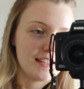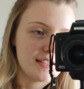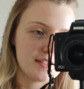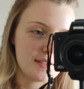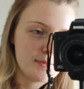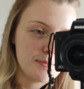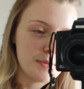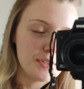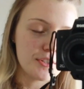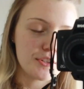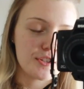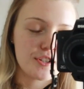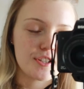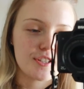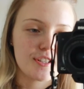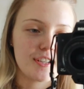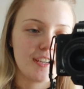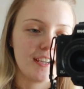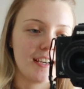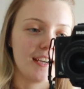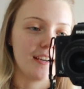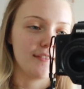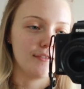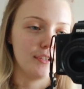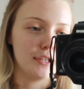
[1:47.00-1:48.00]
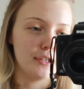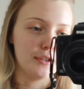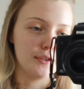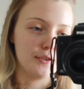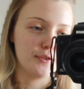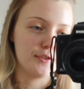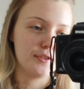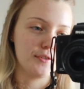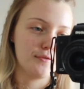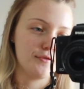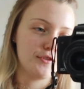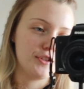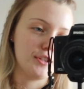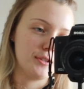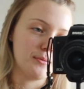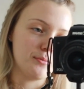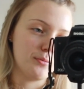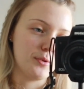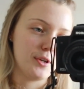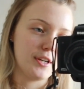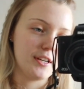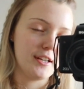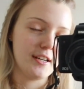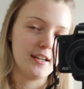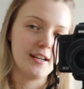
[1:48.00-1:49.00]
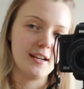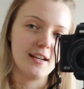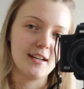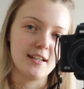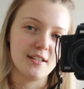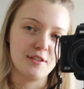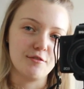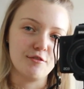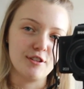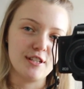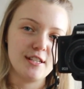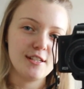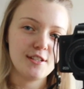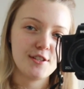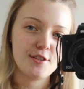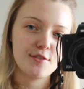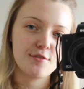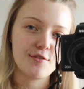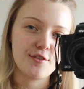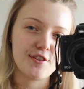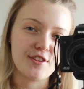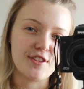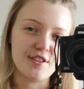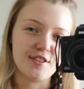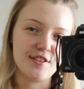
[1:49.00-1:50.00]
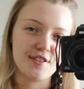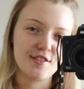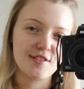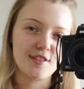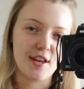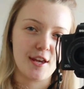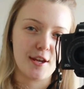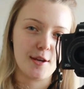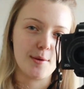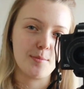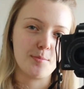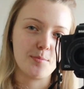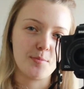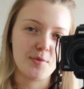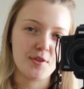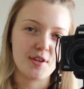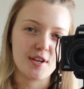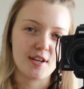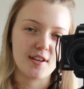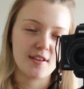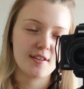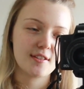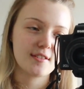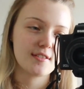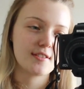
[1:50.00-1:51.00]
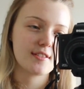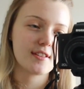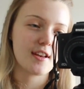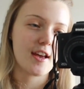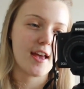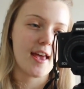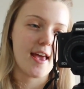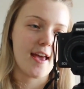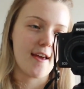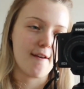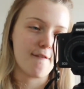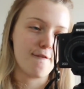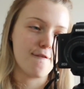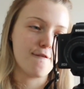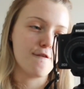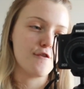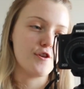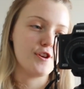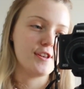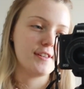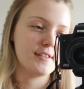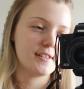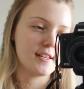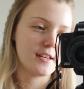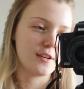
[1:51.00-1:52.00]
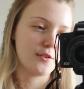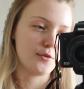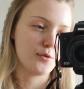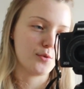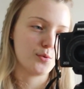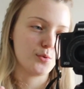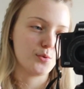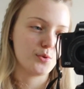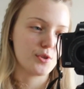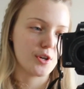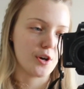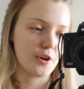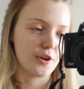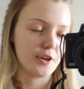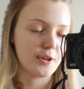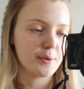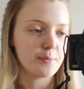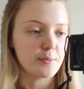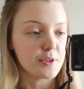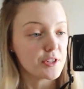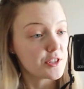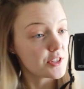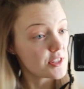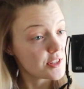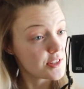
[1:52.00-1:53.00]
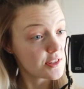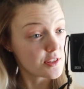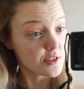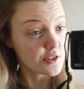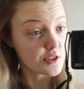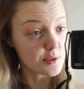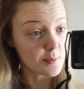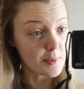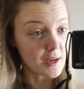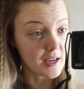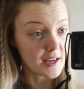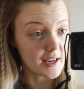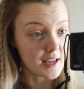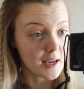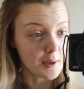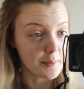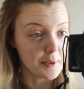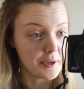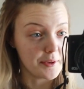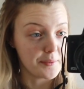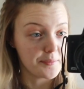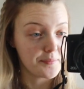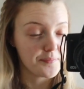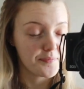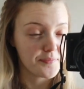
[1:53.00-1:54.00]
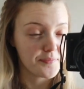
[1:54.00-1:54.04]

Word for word: As much as I have loads of gym wear, I reach for the same things every single time, which is such a bad habit.